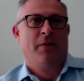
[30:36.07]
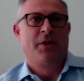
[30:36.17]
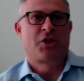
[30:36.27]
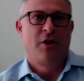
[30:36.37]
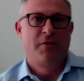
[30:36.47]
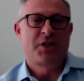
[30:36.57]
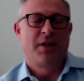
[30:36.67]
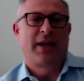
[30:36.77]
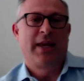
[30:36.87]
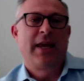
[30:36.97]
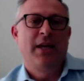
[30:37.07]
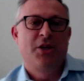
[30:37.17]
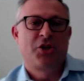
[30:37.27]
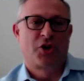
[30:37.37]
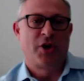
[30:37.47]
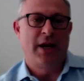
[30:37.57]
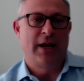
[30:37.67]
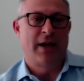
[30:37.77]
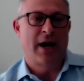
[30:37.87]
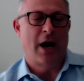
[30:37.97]
the service and the gig industry
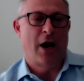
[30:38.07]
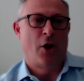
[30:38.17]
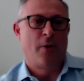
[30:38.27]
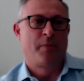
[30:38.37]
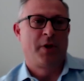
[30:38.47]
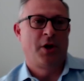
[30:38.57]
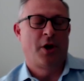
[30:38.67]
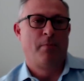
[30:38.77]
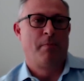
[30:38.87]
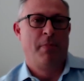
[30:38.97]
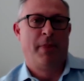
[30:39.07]
and how, you know,